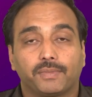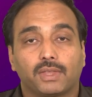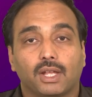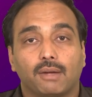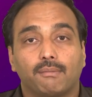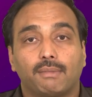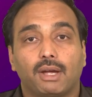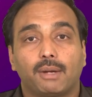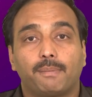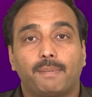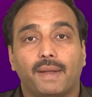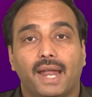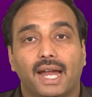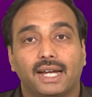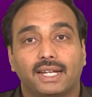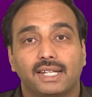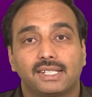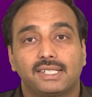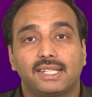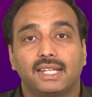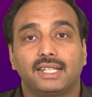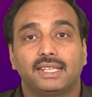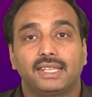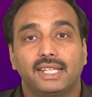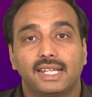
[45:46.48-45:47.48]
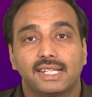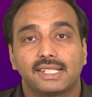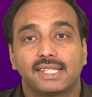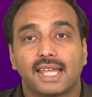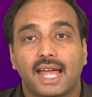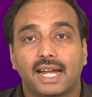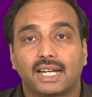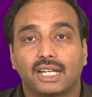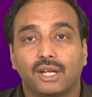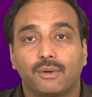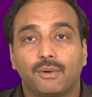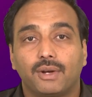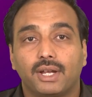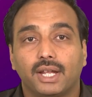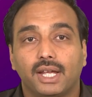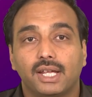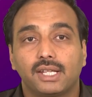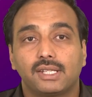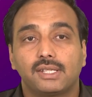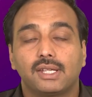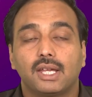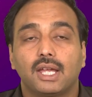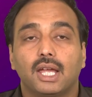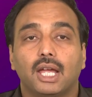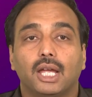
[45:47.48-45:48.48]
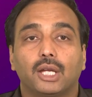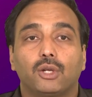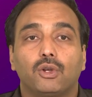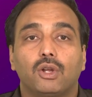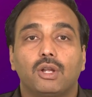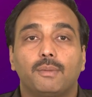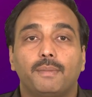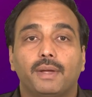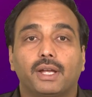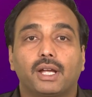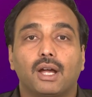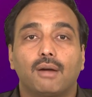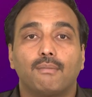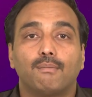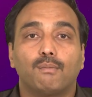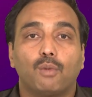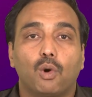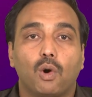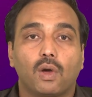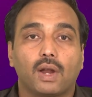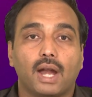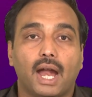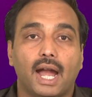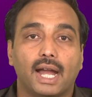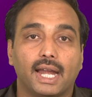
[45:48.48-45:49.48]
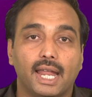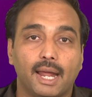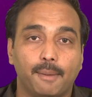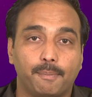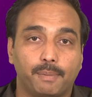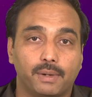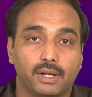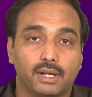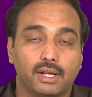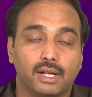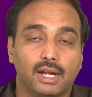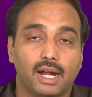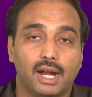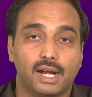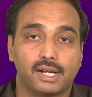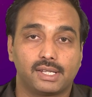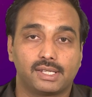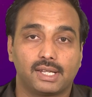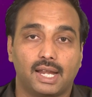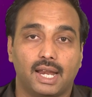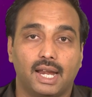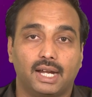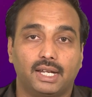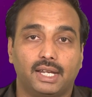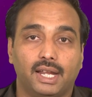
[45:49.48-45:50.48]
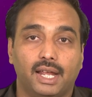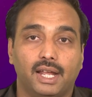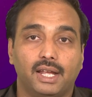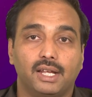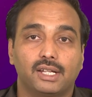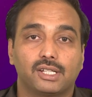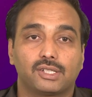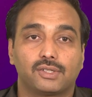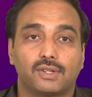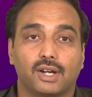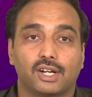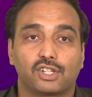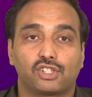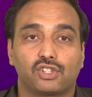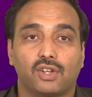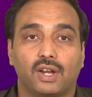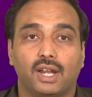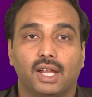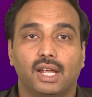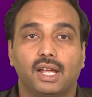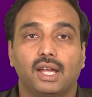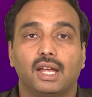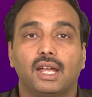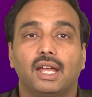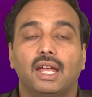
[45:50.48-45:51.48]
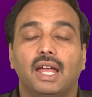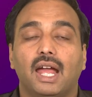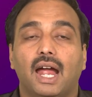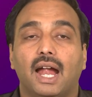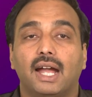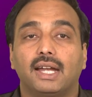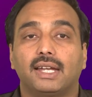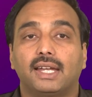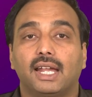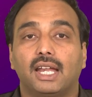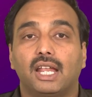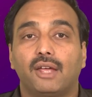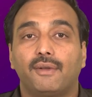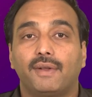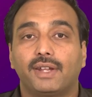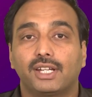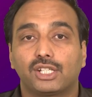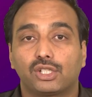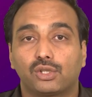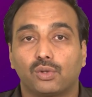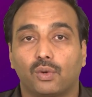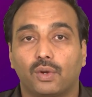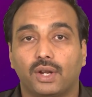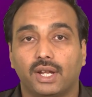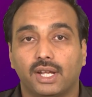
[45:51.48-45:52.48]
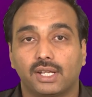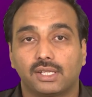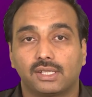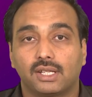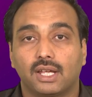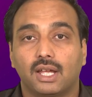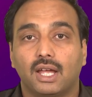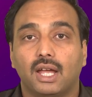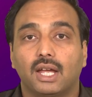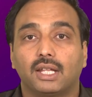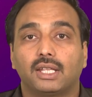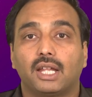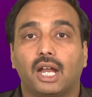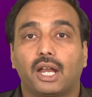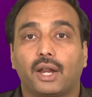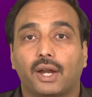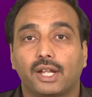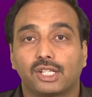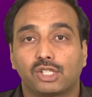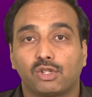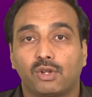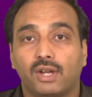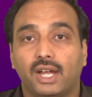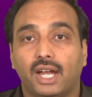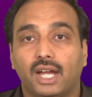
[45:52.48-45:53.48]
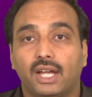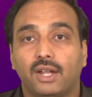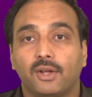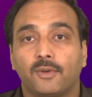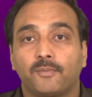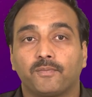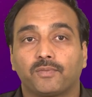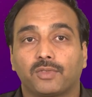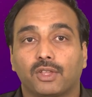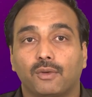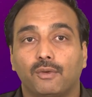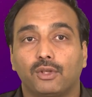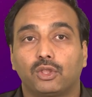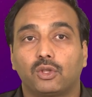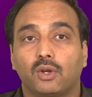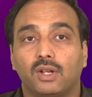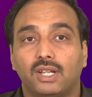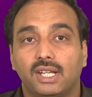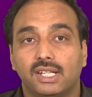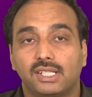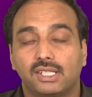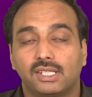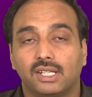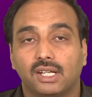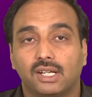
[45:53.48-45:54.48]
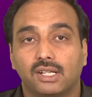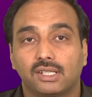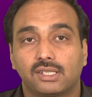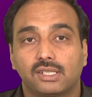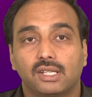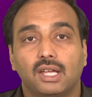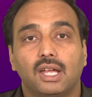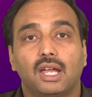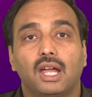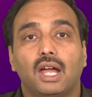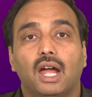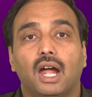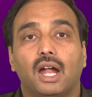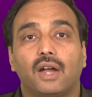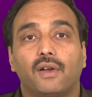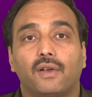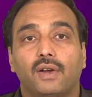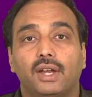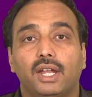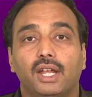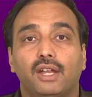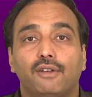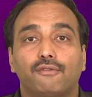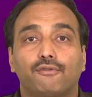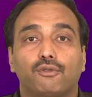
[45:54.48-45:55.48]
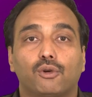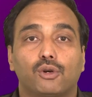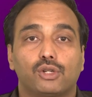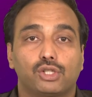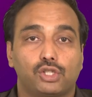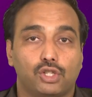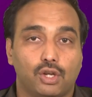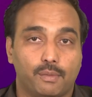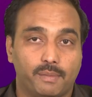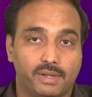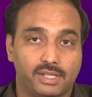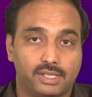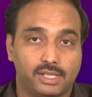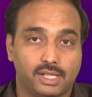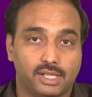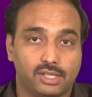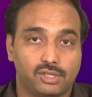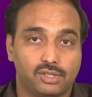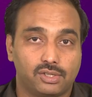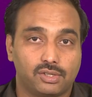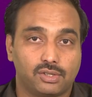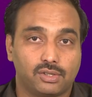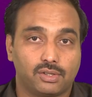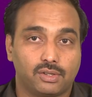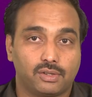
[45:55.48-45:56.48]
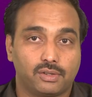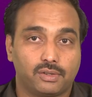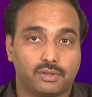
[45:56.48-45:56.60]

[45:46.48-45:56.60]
By practicing these activities, you will become more adept at selecting, structuring, and delivering stories that resonate with your listeners and reinforce your message.